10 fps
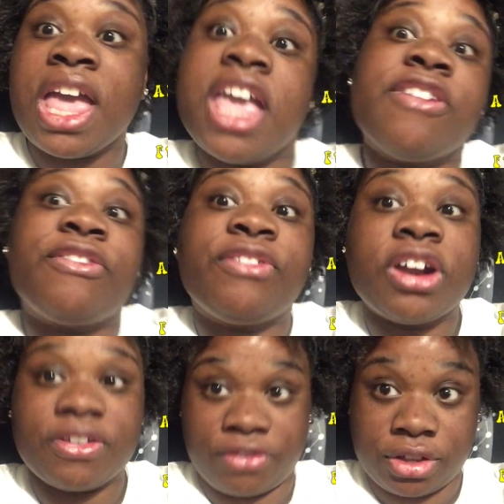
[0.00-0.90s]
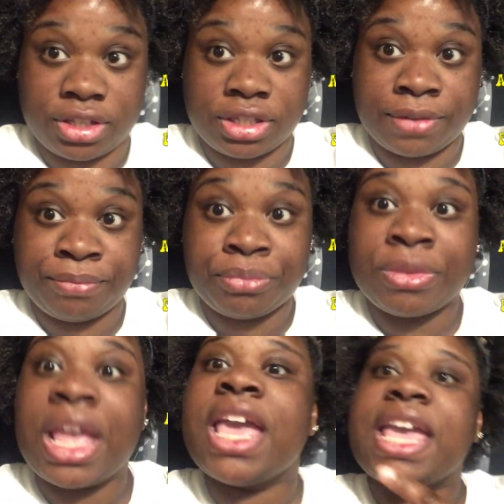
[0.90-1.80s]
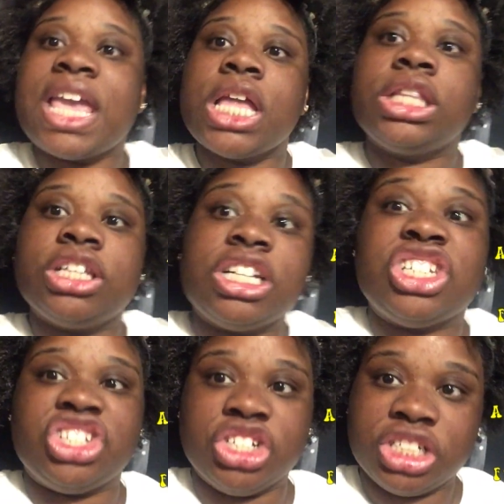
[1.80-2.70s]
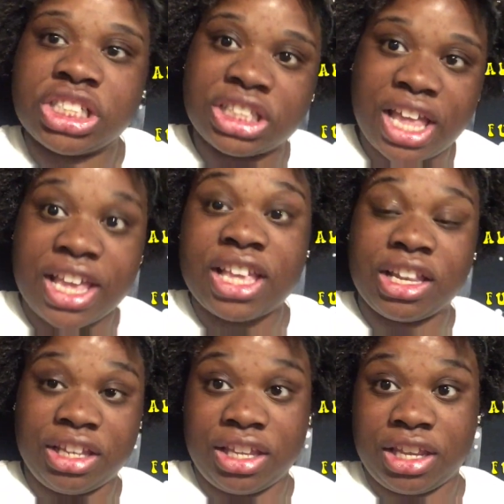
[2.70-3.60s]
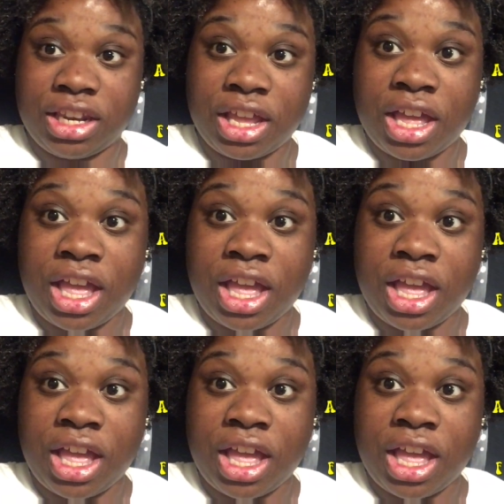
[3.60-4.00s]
in front of us he looked just like Khalid.